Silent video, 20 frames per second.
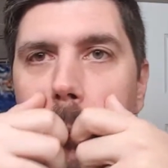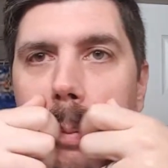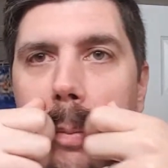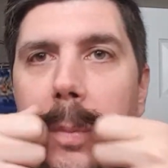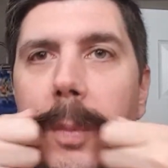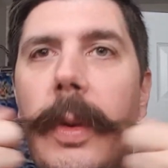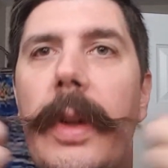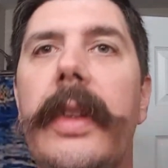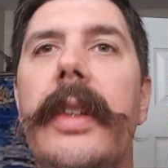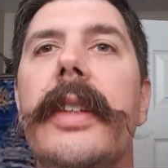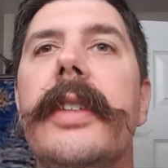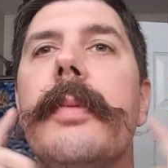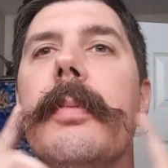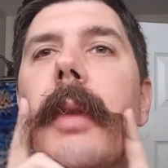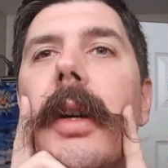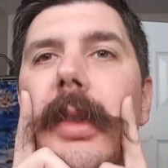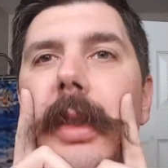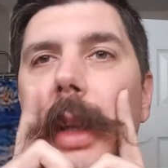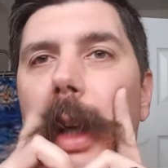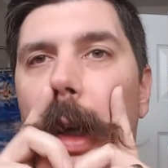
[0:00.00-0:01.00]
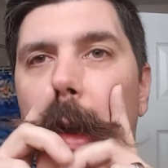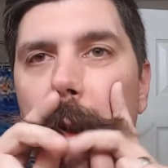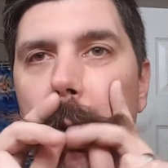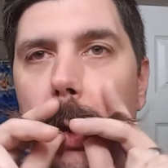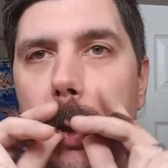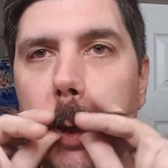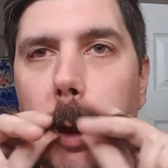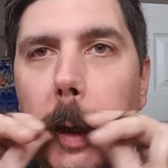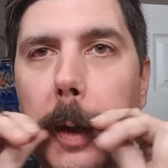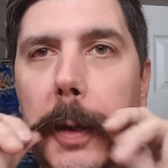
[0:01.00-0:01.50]
And this mustache is
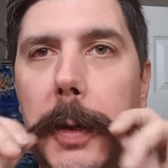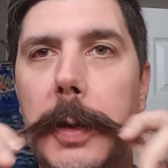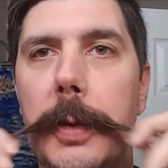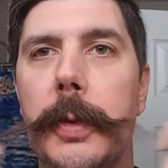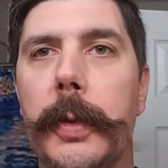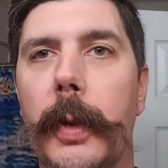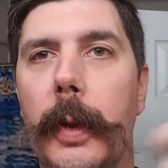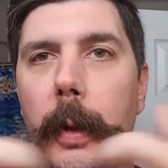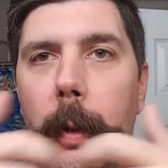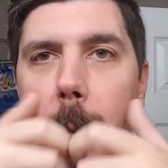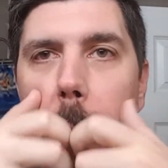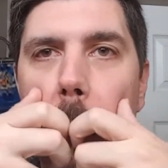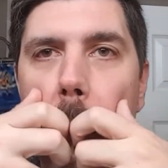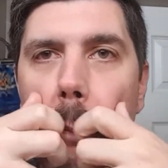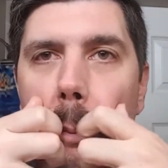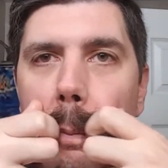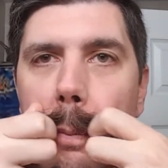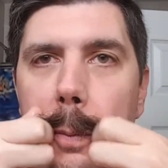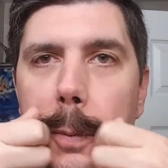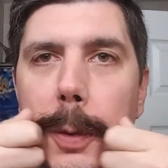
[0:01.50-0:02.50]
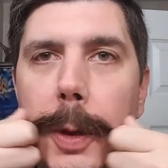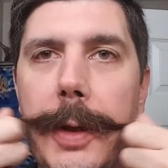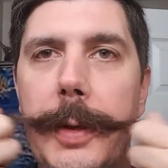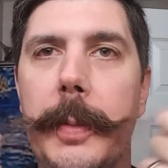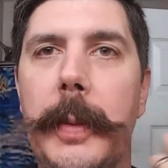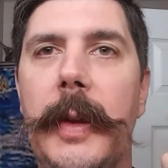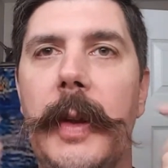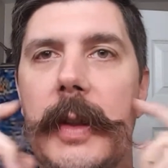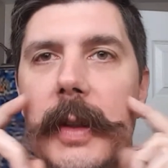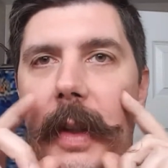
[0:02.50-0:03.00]
out of control. Trust me, it
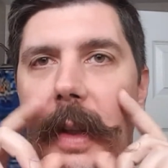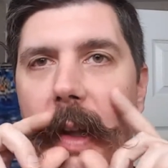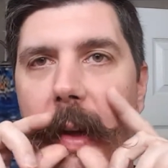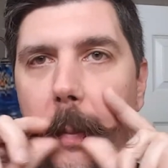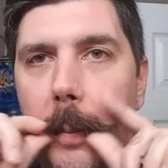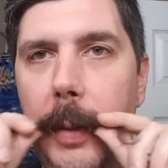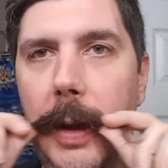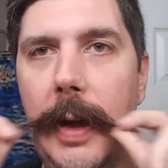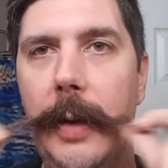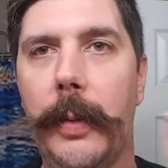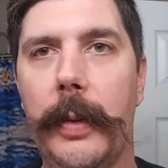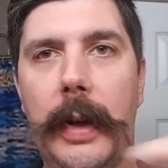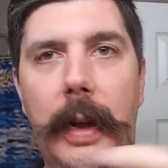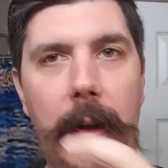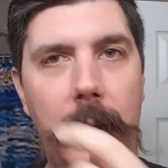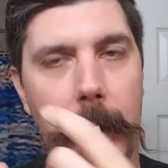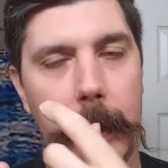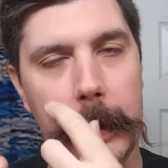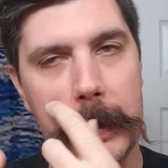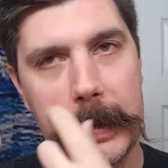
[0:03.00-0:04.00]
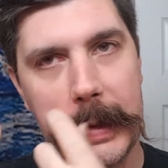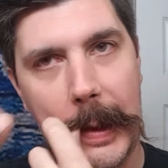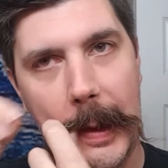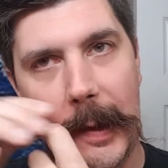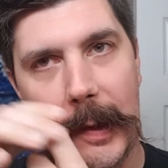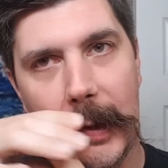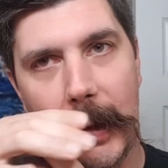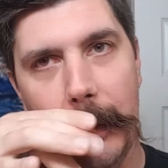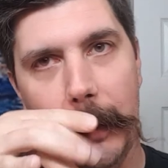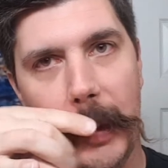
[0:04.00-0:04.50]
looks a lot better when I style
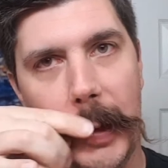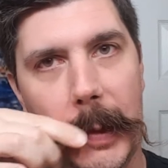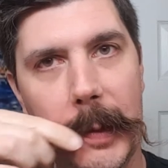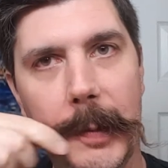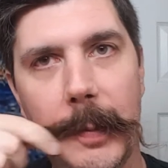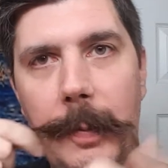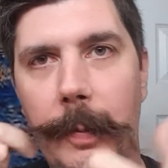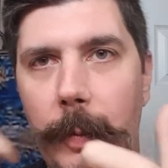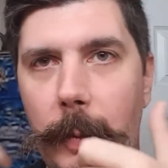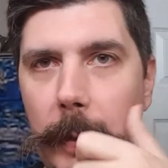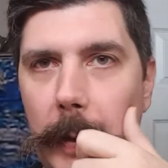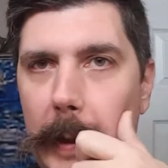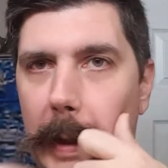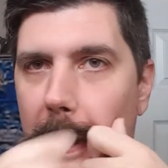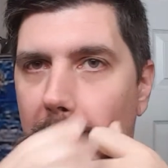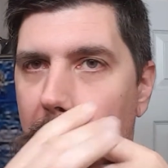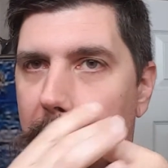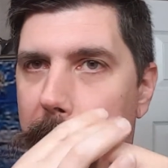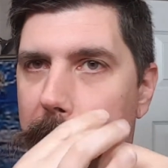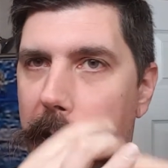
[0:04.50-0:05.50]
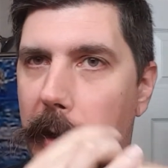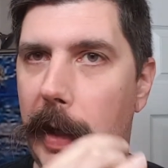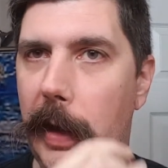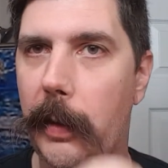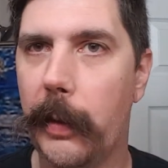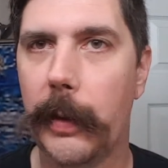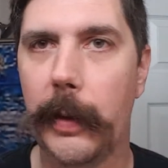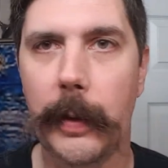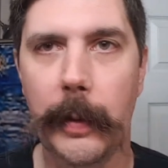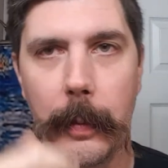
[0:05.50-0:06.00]
it, but when I get out of the
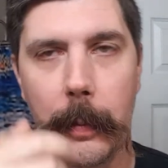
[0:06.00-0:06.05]
shower,